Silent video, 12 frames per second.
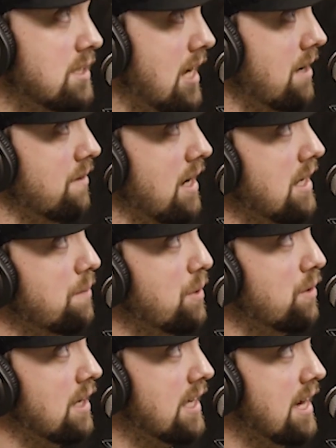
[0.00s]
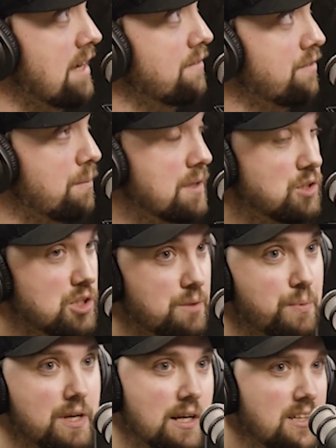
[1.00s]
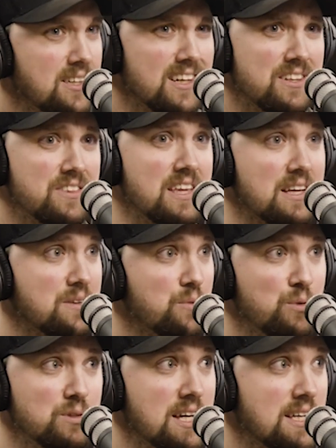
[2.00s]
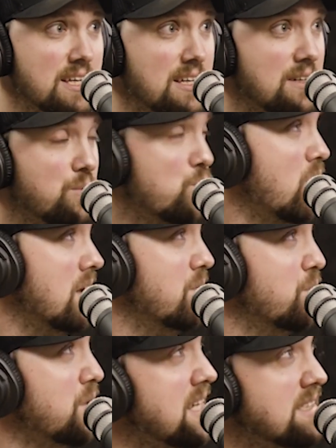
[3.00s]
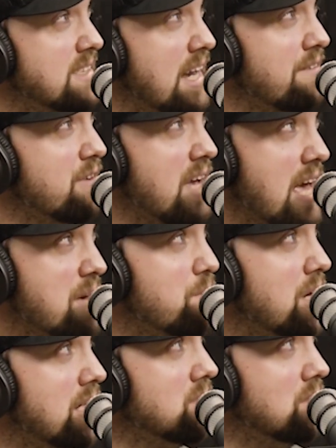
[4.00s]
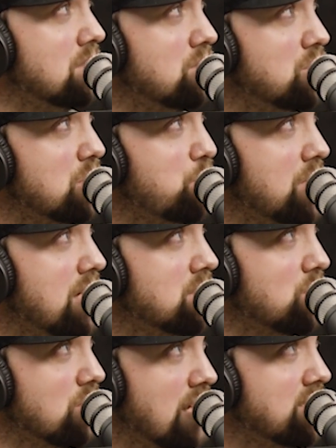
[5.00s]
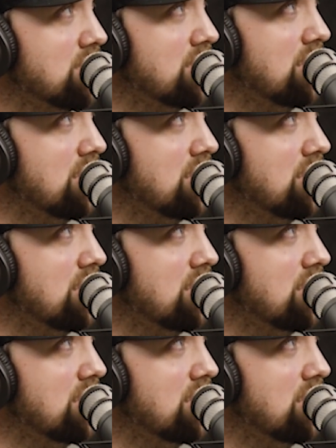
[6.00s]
that, right? Uh-huh. I mean, again, from a GPS, and you got to think, we're taking what readings every 8 minutes on those GPS or less than